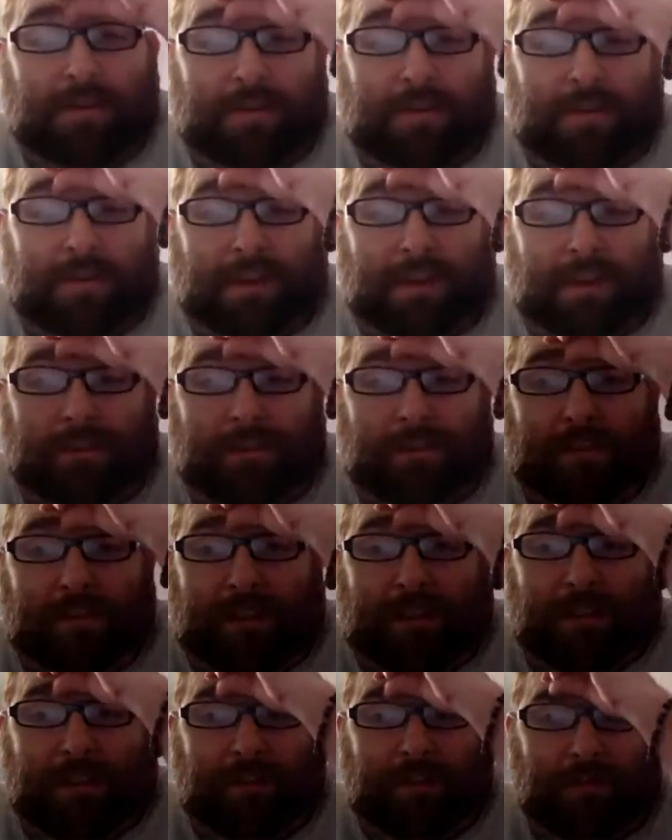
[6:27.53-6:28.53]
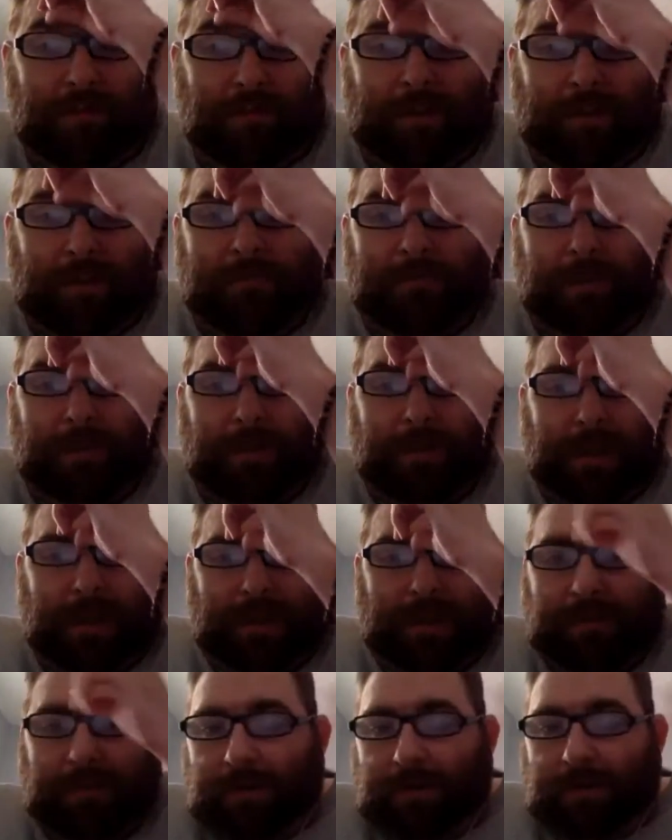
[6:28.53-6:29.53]
next to last at
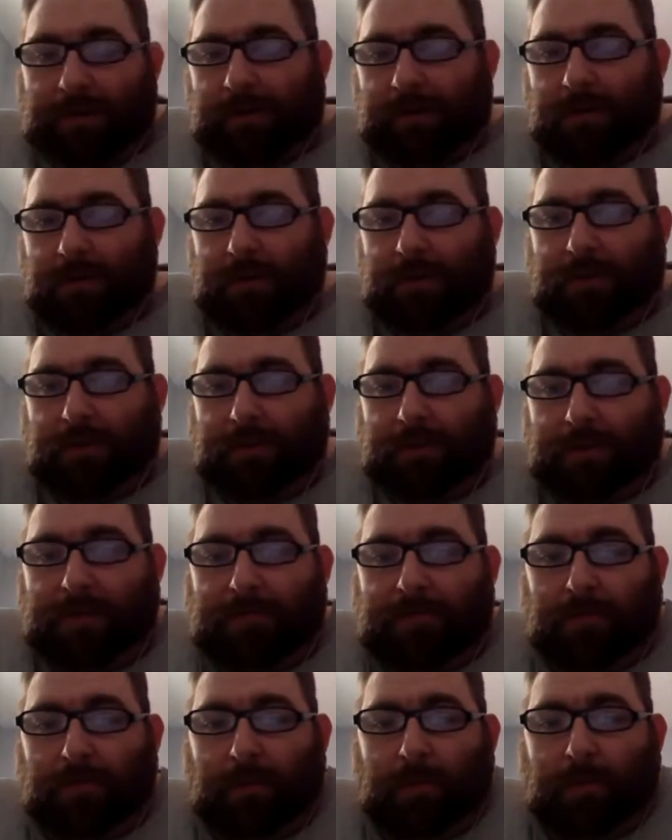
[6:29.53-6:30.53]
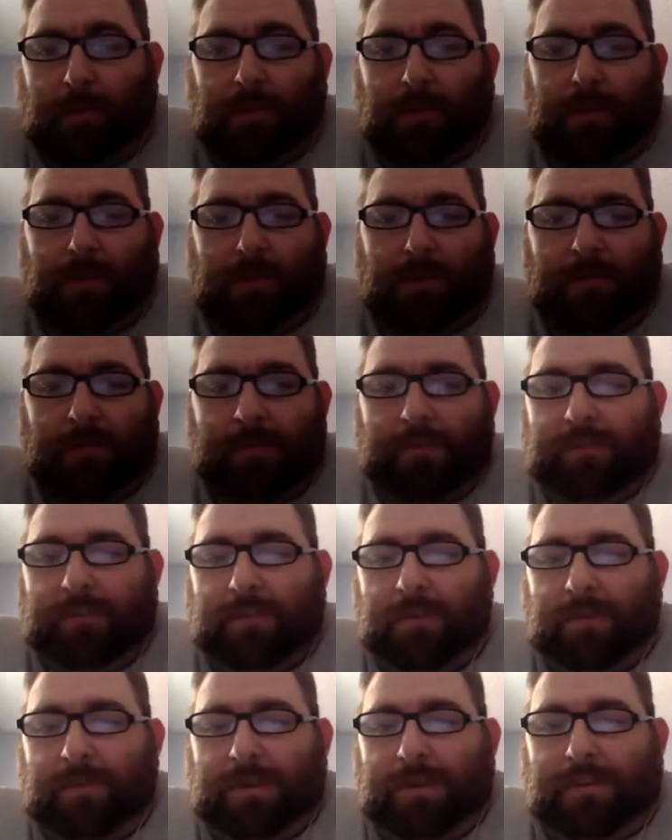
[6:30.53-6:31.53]
3-5. Arizona 3-4.
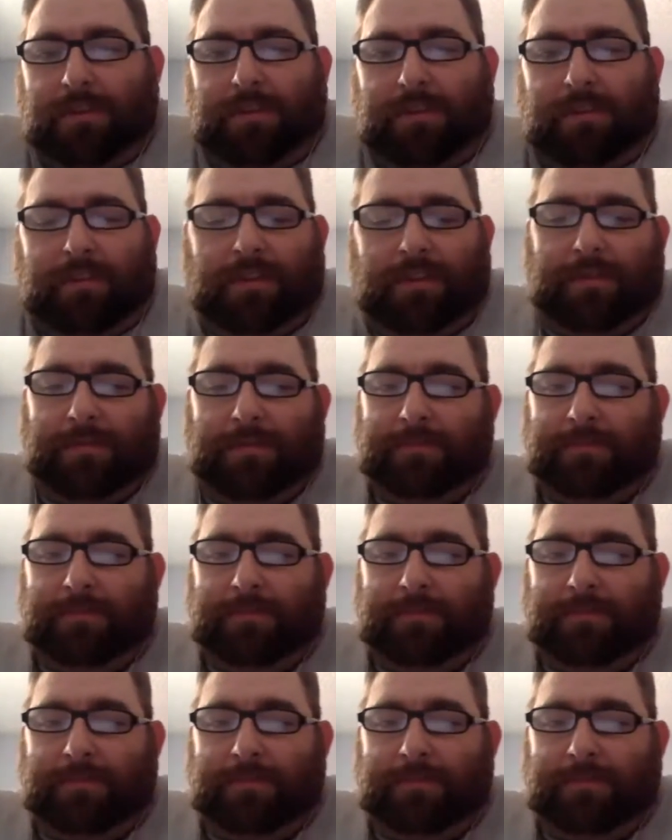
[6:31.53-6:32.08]
So it's